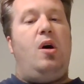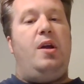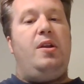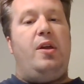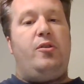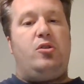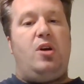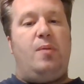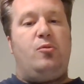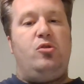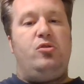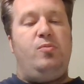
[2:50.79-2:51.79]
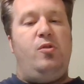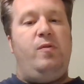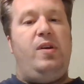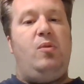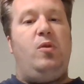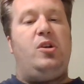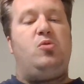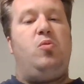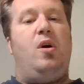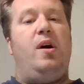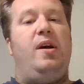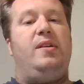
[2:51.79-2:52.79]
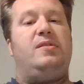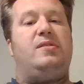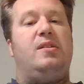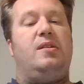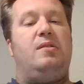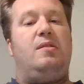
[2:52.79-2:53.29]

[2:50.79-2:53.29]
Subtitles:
another Tom Cruise movie, which was